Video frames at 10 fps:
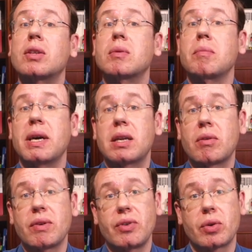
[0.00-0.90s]
Also,
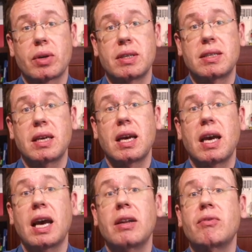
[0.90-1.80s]
meta-reviewers
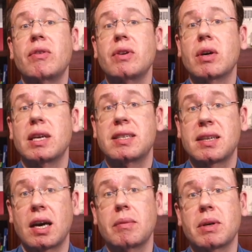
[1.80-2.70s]
and reviewer
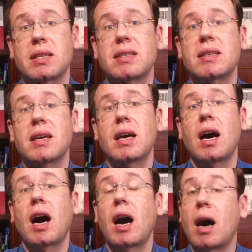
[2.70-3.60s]
assignments
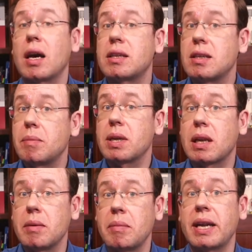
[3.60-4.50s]
are
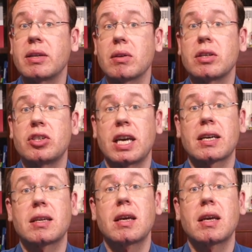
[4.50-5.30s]
typically manually checked